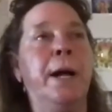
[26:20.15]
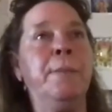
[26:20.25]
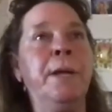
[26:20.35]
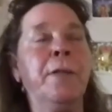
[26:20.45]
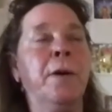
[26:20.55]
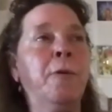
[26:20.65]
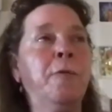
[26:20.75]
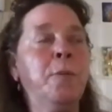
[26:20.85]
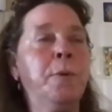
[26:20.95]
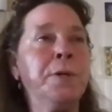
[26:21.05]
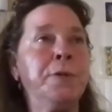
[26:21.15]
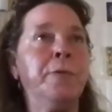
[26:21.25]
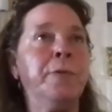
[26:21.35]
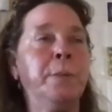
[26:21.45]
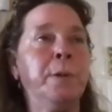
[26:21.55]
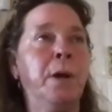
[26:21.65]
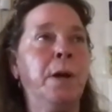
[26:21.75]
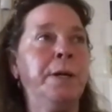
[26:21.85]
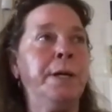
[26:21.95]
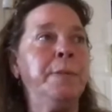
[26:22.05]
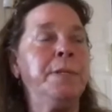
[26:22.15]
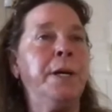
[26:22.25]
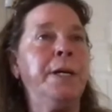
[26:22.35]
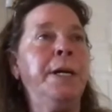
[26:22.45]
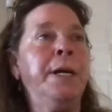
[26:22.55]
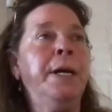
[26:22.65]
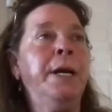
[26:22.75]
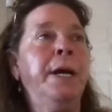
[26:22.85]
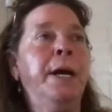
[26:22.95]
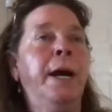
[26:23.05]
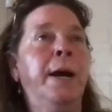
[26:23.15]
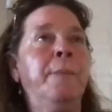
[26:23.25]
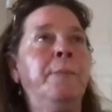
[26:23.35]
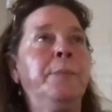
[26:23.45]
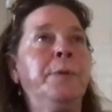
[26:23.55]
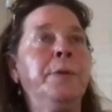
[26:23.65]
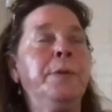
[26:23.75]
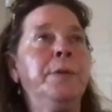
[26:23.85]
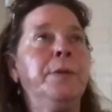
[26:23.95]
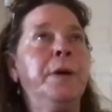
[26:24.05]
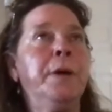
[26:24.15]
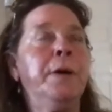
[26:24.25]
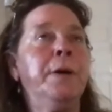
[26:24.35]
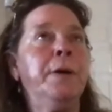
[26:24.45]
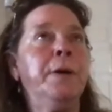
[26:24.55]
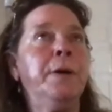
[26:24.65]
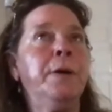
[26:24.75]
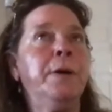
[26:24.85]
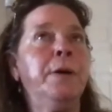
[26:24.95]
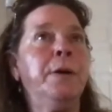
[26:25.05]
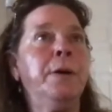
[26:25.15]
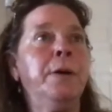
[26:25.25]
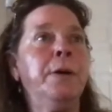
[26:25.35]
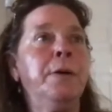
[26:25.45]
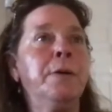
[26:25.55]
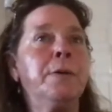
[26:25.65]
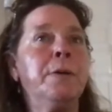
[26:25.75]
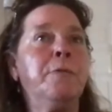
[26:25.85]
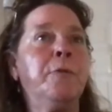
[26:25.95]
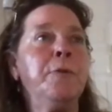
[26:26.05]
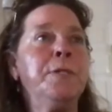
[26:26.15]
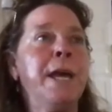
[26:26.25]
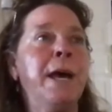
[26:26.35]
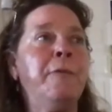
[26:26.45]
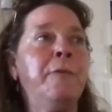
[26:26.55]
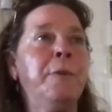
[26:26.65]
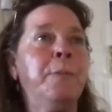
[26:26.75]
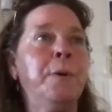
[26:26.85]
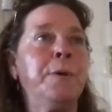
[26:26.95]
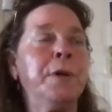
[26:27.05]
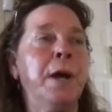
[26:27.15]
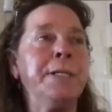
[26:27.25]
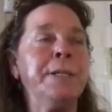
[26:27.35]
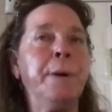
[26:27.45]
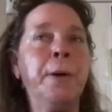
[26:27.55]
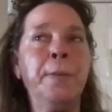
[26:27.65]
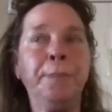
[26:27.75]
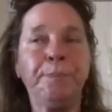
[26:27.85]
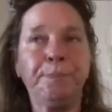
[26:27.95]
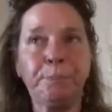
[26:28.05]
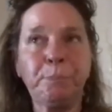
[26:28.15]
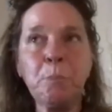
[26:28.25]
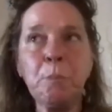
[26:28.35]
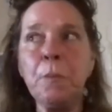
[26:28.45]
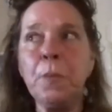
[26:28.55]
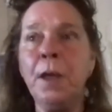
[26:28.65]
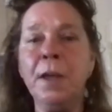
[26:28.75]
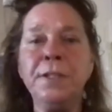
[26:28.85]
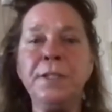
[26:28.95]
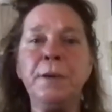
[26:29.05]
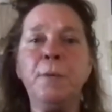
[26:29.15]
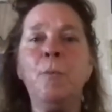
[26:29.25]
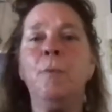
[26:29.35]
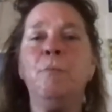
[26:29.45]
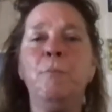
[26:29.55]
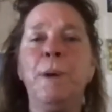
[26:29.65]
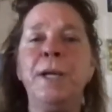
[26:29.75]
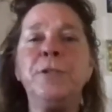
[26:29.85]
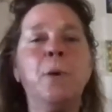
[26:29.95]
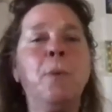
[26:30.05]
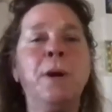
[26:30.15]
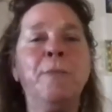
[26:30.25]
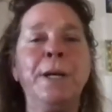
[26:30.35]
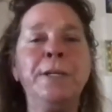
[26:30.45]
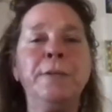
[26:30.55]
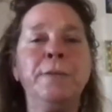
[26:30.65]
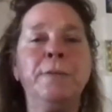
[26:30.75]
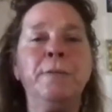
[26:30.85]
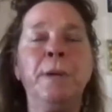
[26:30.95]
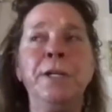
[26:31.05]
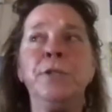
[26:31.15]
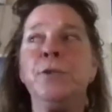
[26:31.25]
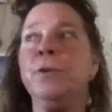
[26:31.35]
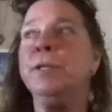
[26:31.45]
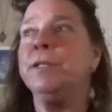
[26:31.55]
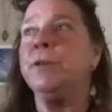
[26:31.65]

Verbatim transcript: Um, yeah, all four books are available on Amazon. Um, the first half of the book talks about it's uh, based on one of my many students.